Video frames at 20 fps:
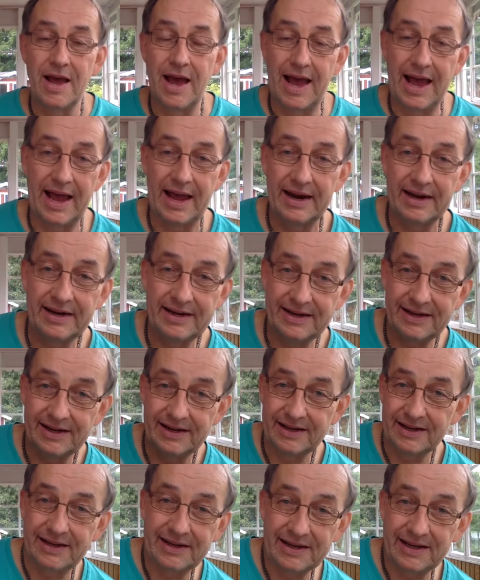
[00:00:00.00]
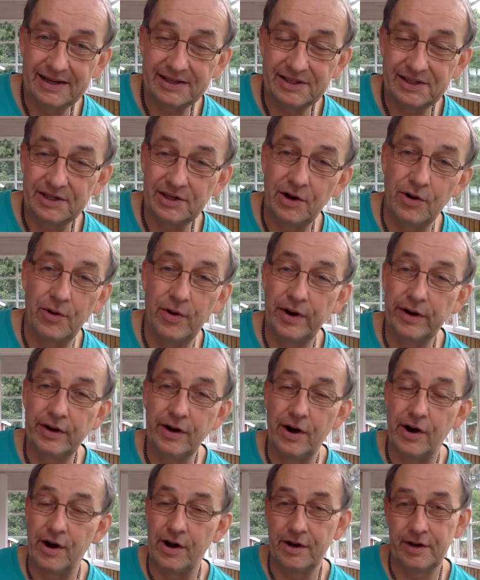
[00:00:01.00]
and it's
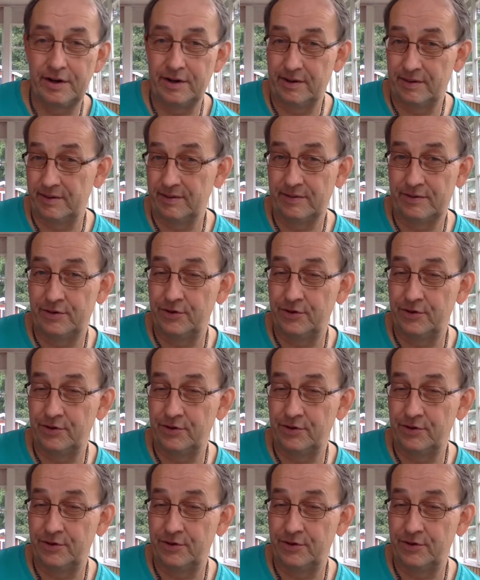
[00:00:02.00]
going on